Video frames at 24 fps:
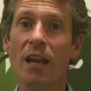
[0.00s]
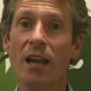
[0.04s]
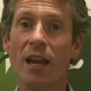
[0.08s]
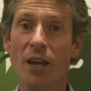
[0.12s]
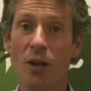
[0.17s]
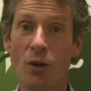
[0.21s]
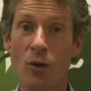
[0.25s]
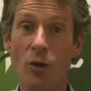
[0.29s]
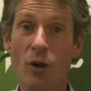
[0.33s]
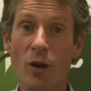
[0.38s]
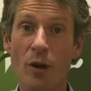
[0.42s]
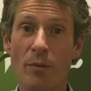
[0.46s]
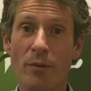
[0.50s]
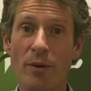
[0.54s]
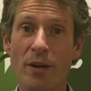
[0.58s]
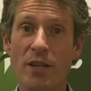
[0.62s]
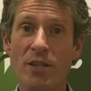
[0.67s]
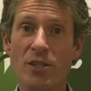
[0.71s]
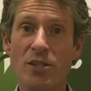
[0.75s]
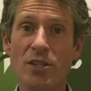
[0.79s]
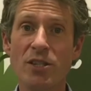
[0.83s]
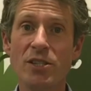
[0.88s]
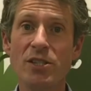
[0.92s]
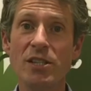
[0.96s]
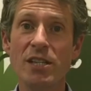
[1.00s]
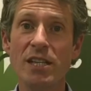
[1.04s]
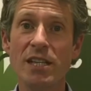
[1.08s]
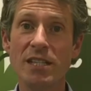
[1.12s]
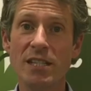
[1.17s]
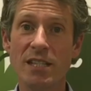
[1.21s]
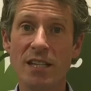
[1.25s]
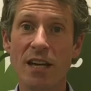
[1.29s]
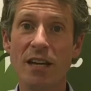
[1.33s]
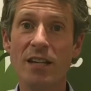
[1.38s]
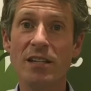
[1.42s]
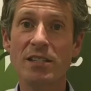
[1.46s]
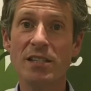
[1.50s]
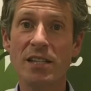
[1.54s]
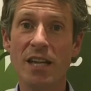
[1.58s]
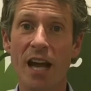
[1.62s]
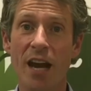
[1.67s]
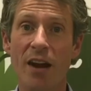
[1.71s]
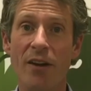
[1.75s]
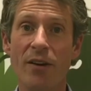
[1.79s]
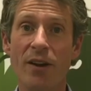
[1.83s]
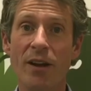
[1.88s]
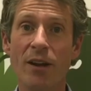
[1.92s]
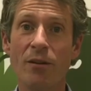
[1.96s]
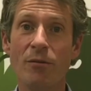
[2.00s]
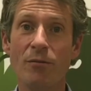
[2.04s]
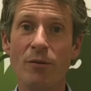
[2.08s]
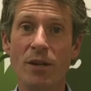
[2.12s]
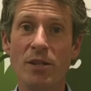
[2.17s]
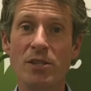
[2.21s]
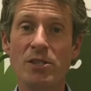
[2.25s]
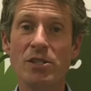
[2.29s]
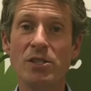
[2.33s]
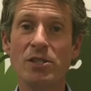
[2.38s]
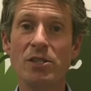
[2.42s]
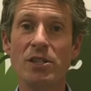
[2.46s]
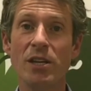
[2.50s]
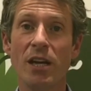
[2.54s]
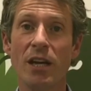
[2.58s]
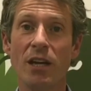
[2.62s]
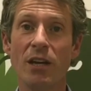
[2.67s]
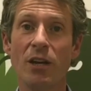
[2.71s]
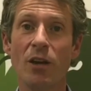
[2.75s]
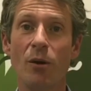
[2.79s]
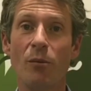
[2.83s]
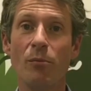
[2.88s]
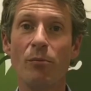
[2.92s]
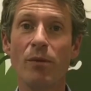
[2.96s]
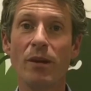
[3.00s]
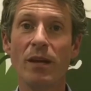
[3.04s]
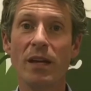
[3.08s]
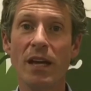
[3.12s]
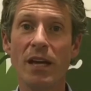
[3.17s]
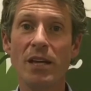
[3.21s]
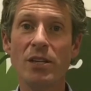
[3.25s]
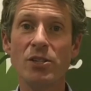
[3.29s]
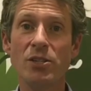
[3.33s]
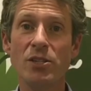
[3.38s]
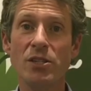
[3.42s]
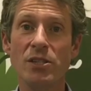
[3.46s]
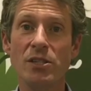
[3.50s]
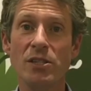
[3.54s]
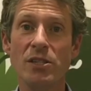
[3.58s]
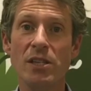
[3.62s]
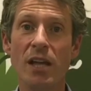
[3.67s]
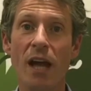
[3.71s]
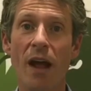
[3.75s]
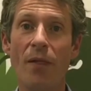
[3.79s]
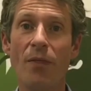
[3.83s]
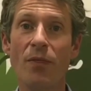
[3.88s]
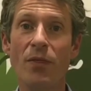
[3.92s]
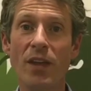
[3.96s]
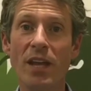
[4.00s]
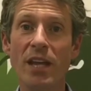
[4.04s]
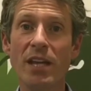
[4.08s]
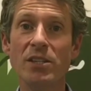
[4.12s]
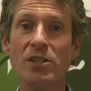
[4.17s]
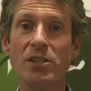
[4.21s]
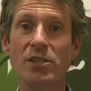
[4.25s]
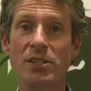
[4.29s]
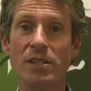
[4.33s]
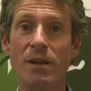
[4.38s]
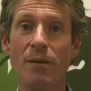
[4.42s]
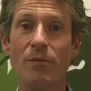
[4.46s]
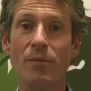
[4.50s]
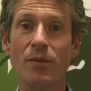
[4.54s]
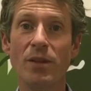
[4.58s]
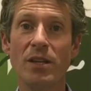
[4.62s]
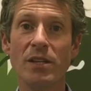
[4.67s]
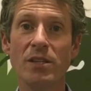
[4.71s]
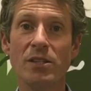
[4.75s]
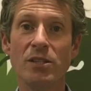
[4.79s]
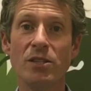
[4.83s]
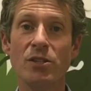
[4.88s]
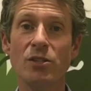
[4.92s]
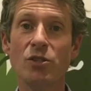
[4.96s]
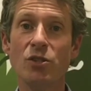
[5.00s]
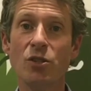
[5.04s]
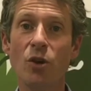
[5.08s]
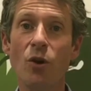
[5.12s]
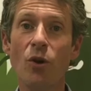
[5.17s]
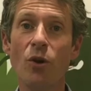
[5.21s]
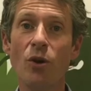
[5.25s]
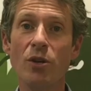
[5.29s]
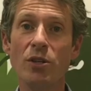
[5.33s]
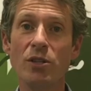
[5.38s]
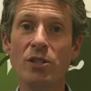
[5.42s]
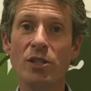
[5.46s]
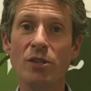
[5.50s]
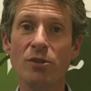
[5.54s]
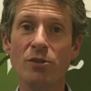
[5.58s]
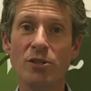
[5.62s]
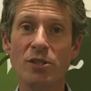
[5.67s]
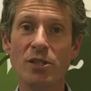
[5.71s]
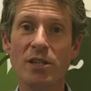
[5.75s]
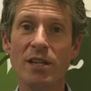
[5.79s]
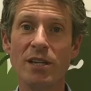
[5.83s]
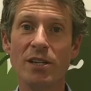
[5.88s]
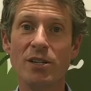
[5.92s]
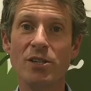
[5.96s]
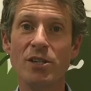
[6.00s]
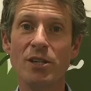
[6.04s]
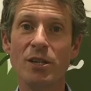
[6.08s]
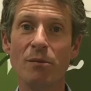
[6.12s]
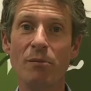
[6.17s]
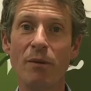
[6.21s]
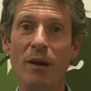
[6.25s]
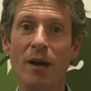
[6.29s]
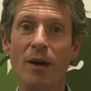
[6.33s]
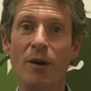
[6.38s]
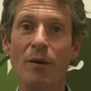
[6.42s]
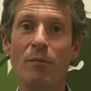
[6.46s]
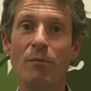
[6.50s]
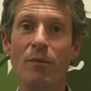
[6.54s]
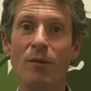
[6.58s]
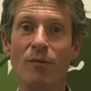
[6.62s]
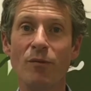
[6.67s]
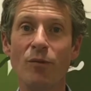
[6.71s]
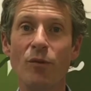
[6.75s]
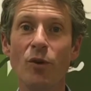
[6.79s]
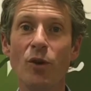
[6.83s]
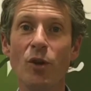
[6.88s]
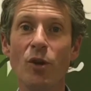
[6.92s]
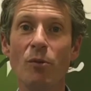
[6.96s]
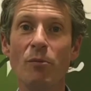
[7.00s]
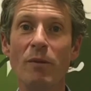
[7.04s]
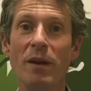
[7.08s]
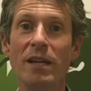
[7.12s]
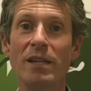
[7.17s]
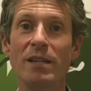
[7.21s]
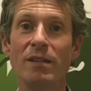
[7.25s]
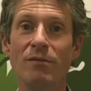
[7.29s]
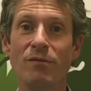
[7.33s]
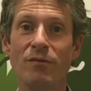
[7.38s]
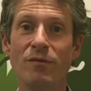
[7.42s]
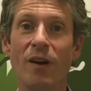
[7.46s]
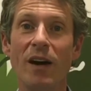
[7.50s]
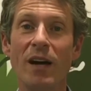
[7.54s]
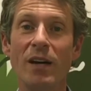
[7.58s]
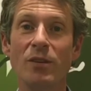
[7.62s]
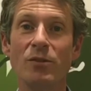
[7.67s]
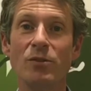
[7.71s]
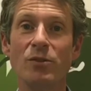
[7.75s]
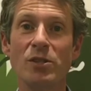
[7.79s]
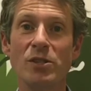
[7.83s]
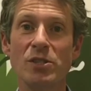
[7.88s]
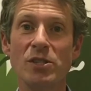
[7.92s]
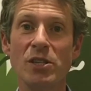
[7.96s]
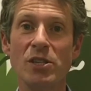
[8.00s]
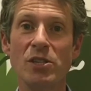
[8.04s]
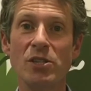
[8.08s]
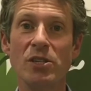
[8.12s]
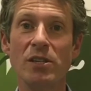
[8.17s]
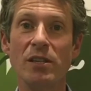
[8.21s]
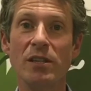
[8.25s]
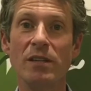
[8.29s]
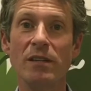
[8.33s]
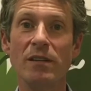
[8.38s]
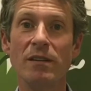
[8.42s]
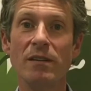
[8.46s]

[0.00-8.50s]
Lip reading: like all operations, it does carry risks and complications, and these are something to talk to your surgeon about before you make the final decision.